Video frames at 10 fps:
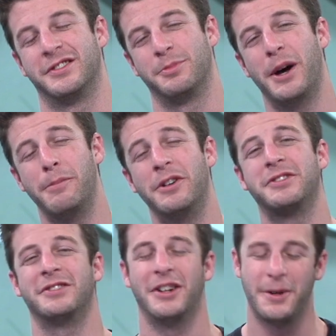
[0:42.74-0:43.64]
some
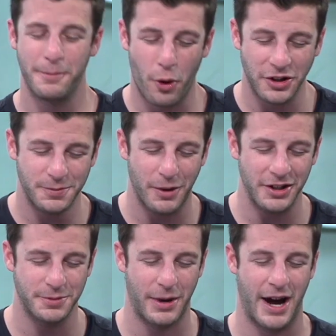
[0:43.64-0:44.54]
numbers, more
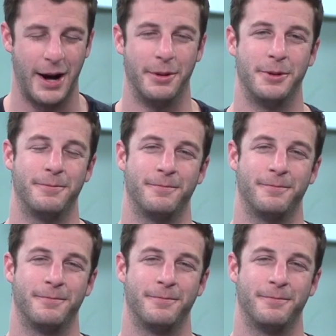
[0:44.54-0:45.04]
SpongeBob.